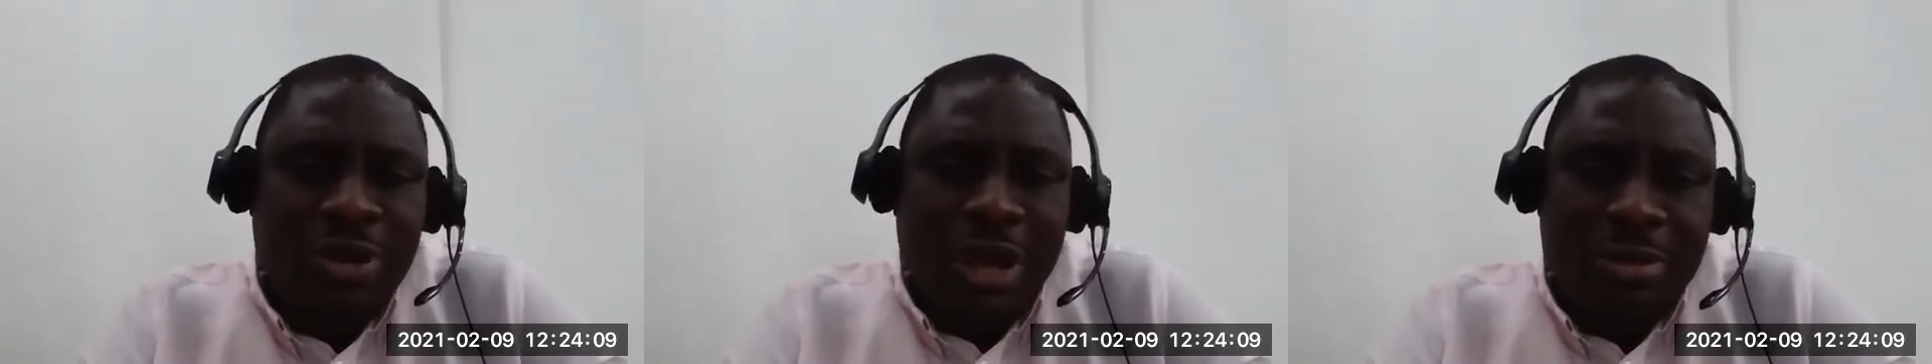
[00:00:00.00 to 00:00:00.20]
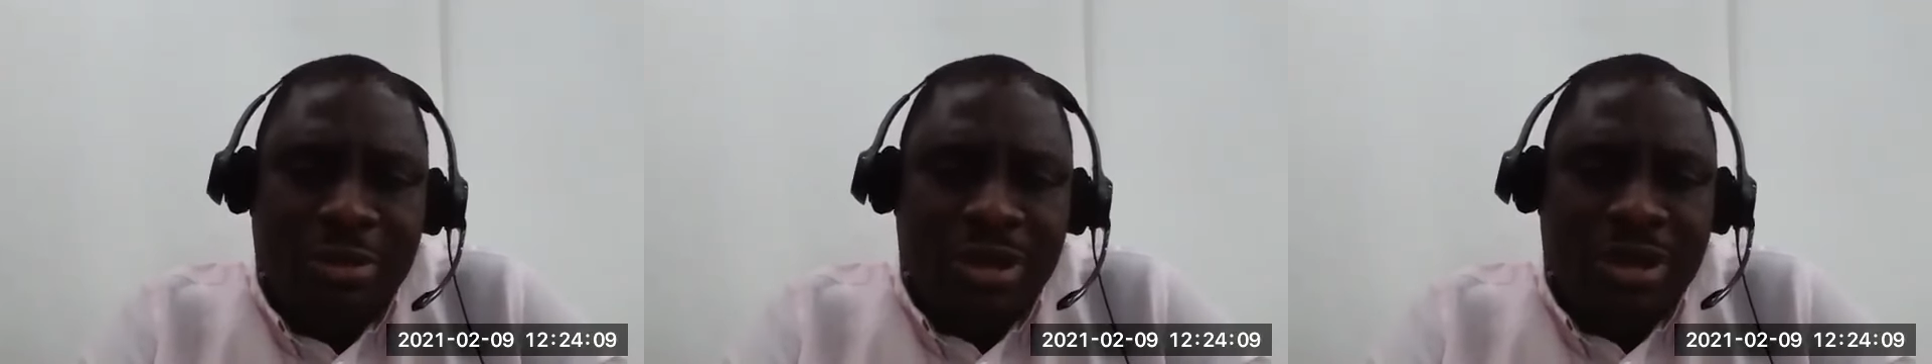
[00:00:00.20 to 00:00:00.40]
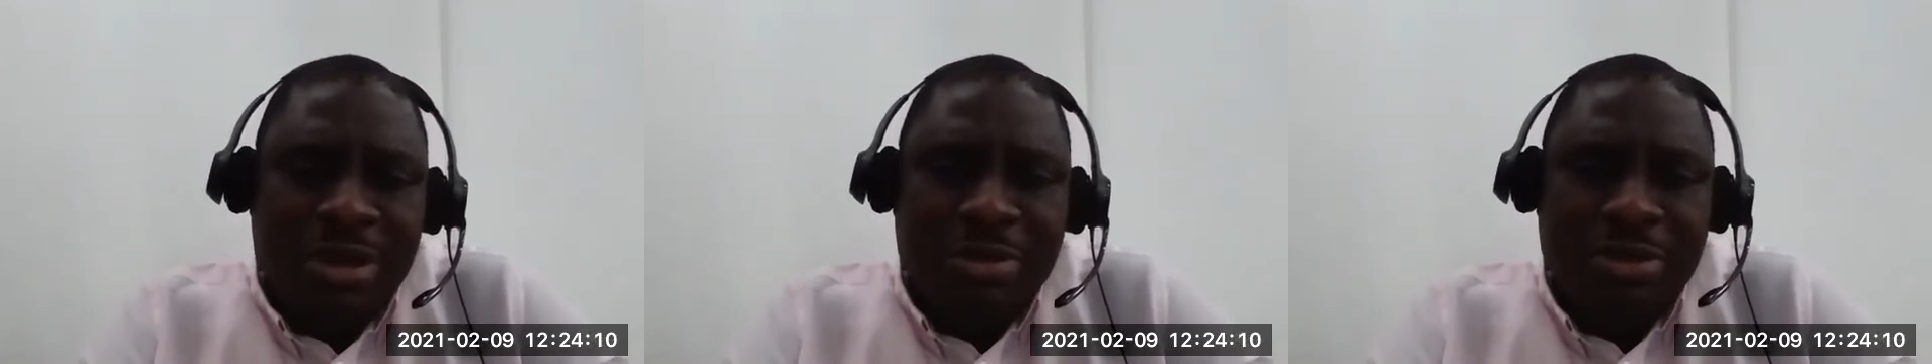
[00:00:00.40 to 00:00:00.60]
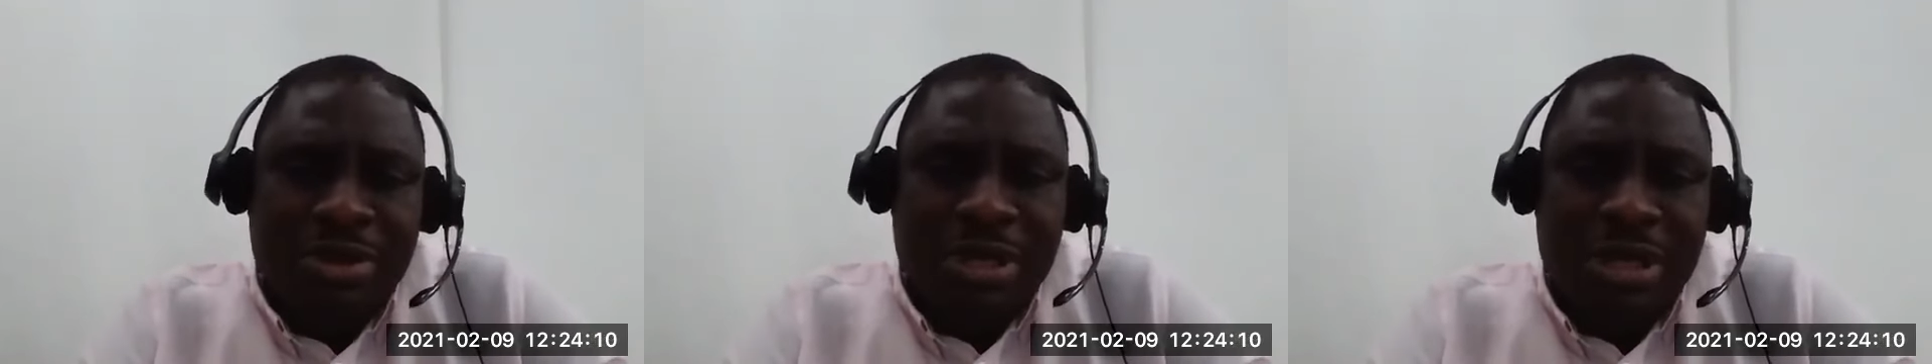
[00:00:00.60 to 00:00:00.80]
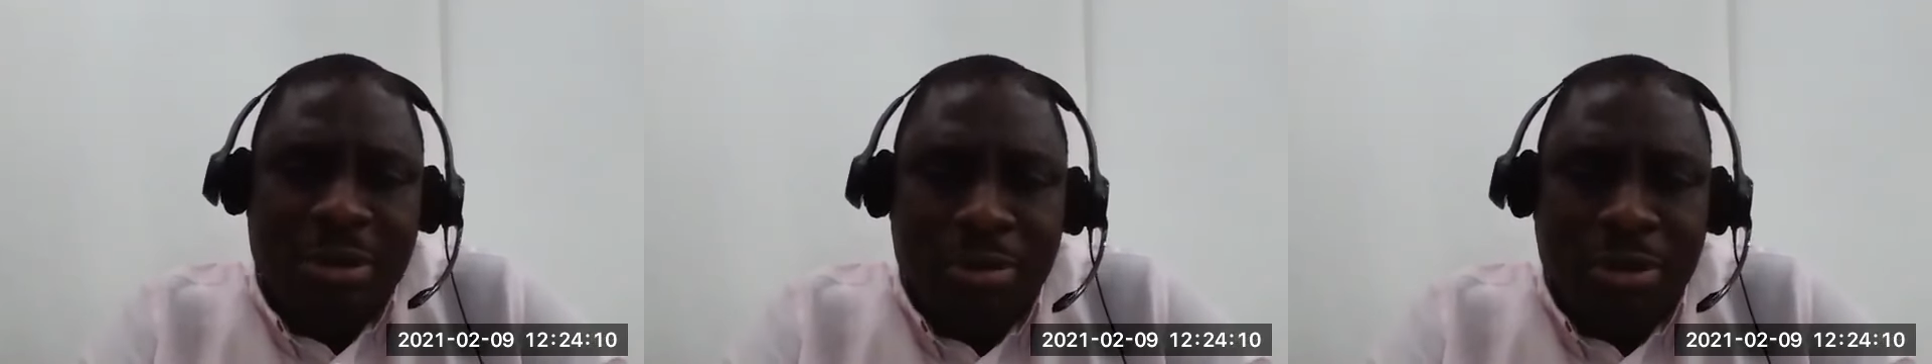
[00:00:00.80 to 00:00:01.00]
and responsibility
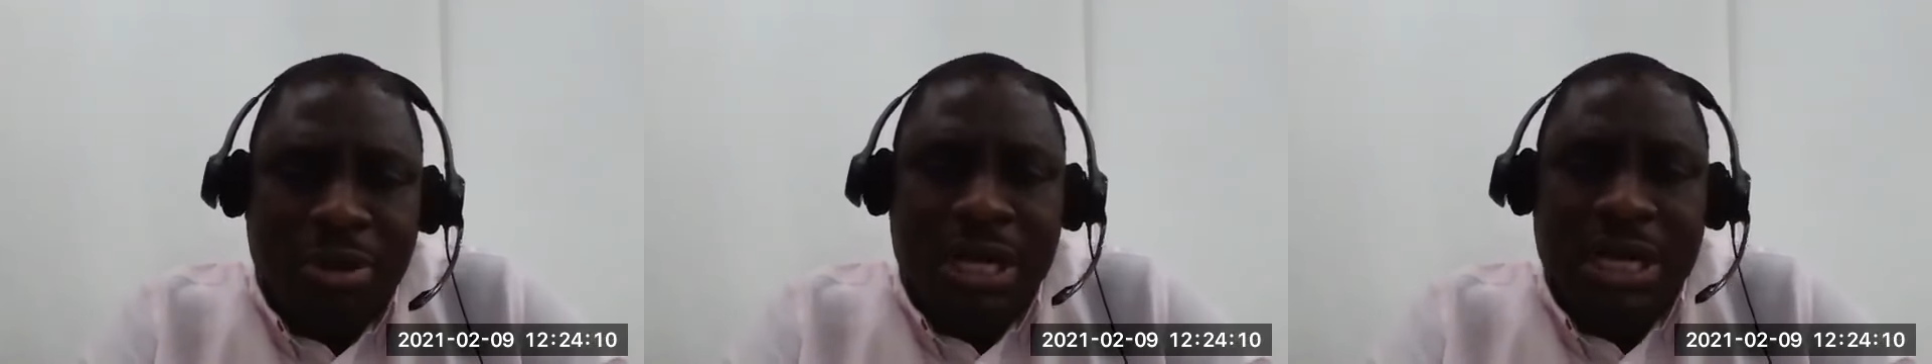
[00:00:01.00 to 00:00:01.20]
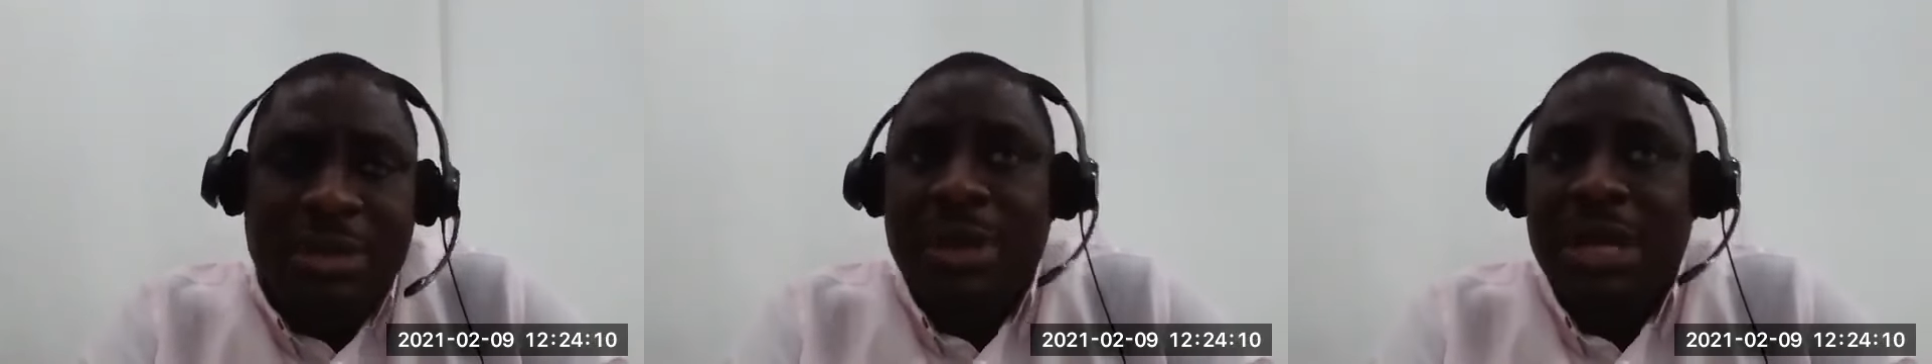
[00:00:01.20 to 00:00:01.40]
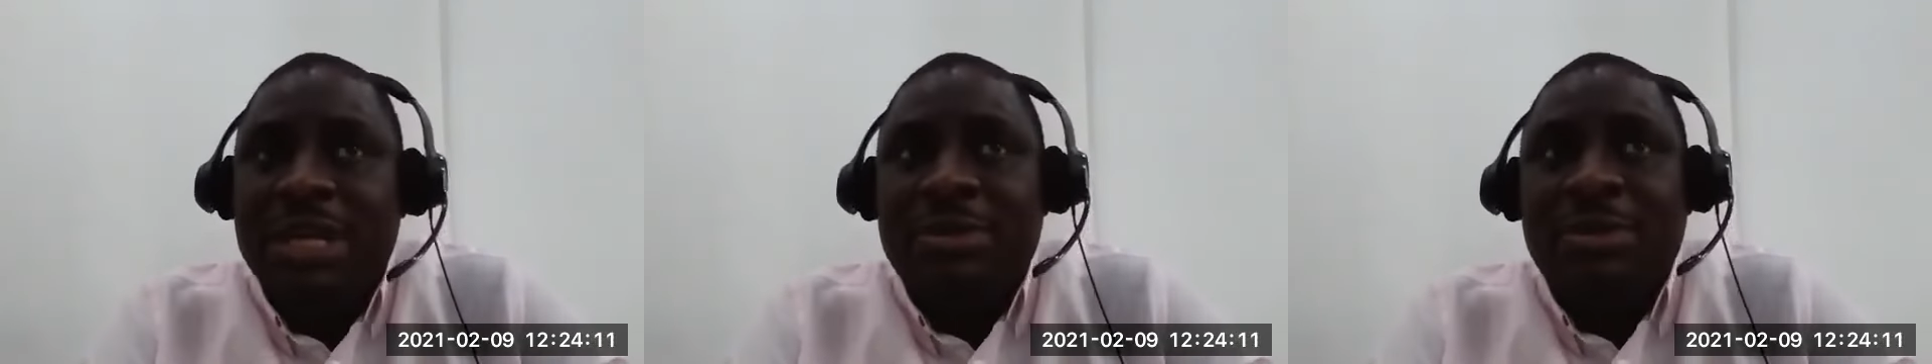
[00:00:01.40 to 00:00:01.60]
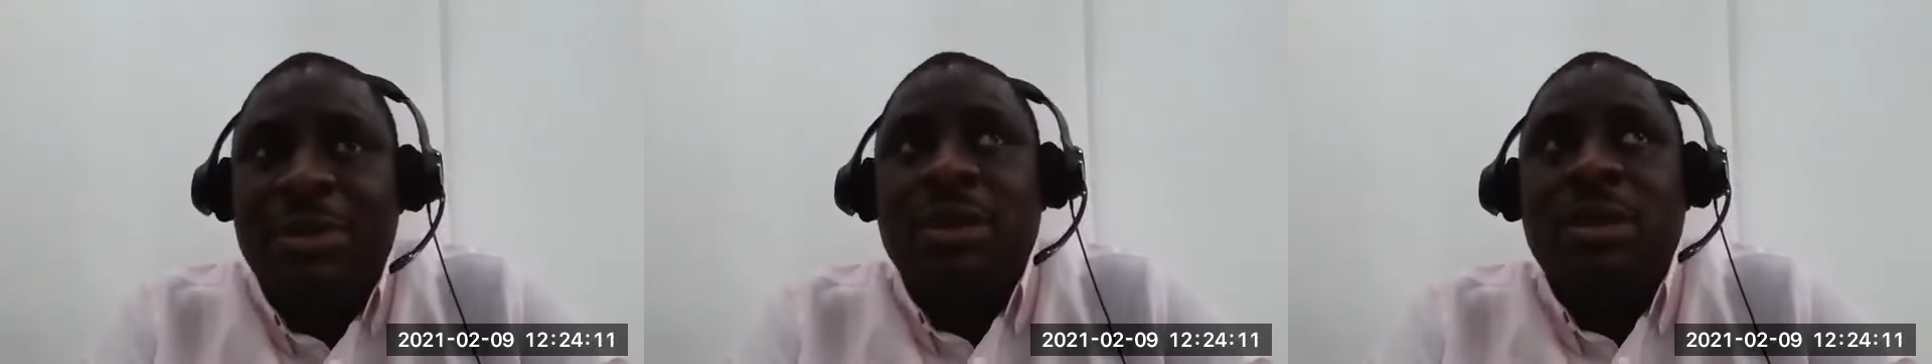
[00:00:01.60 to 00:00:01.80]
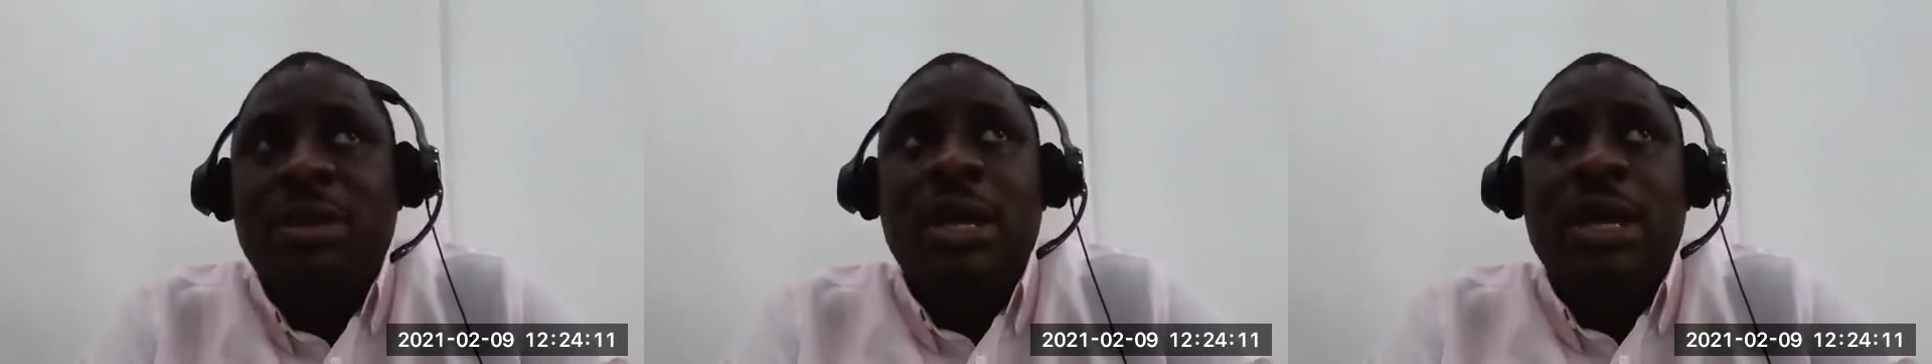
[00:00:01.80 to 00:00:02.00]
between the board and the management.